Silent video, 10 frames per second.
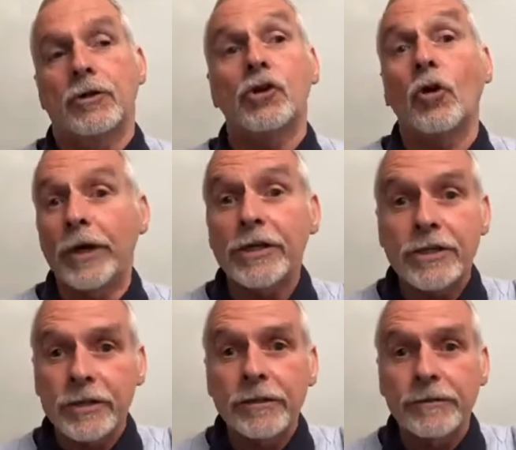
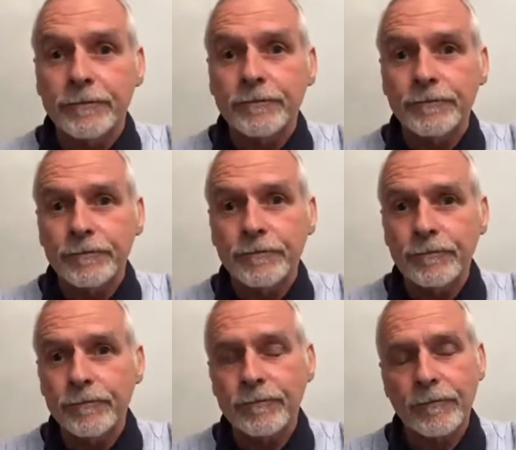choice
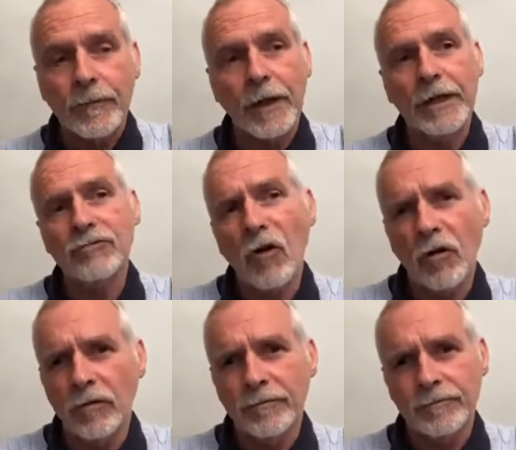is
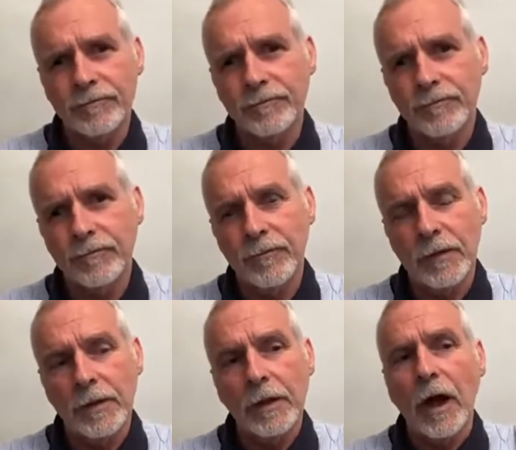wrong.
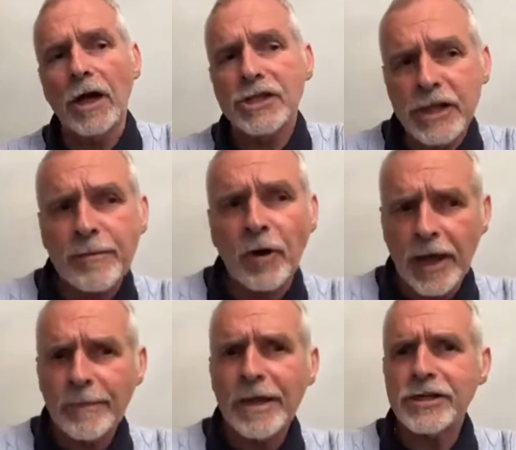Mm-hmm. I see
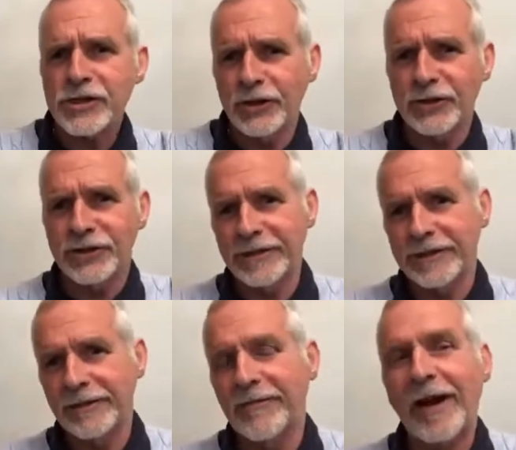my MS
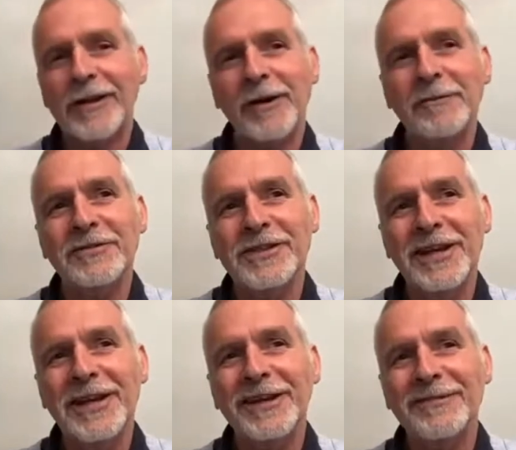nurses. In fact, I'm
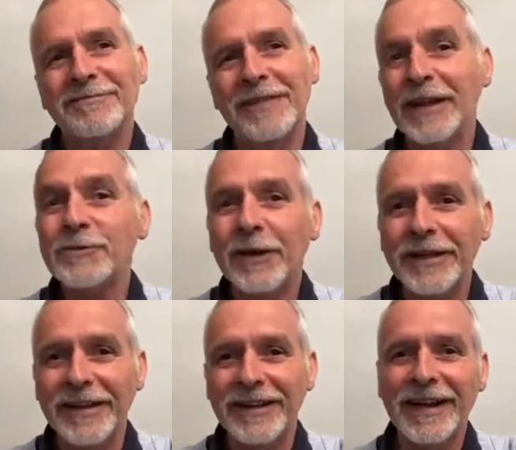seeing them next
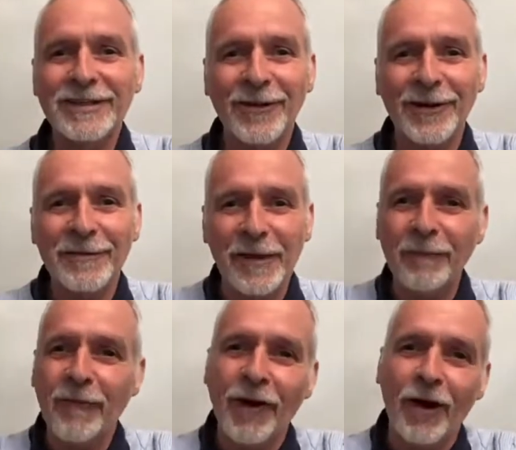week, and they
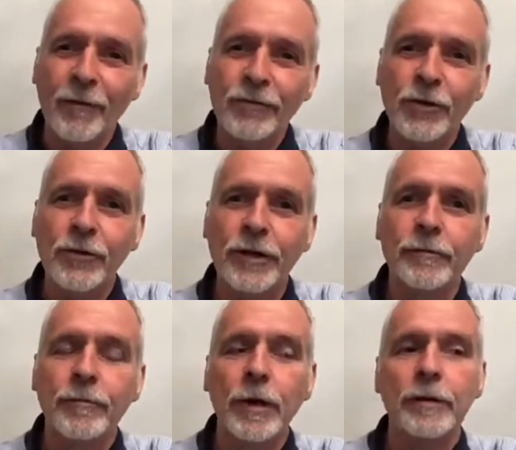document what I'm doing,
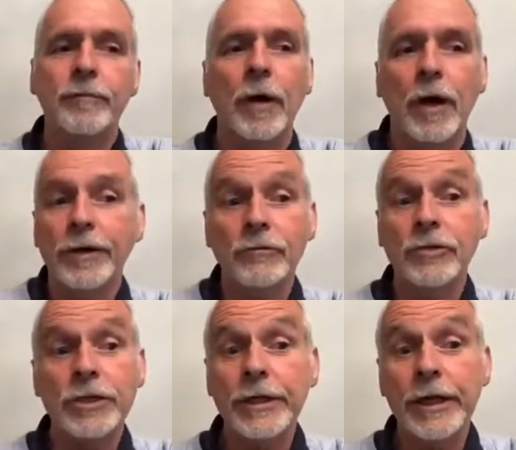but I don't
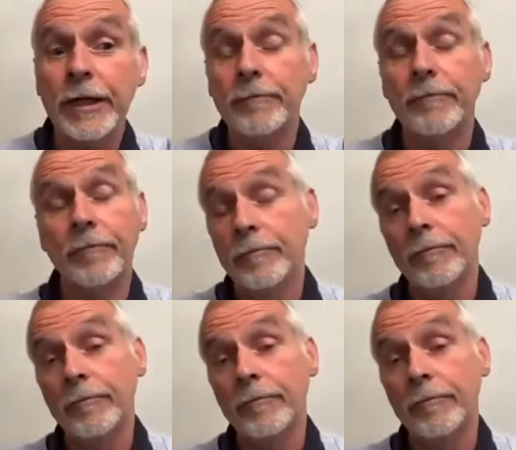see him.